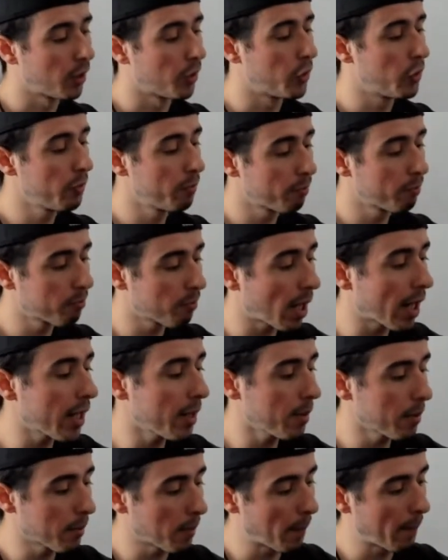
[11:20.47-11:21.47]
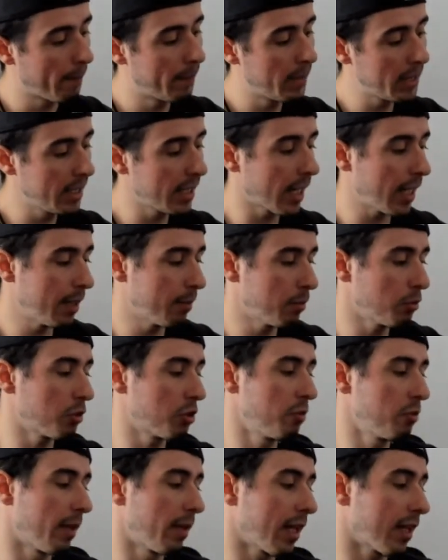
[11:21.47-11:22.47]
you might be able
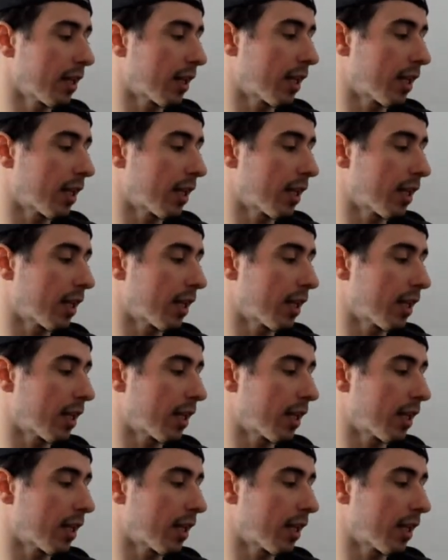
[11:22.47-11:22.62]
to make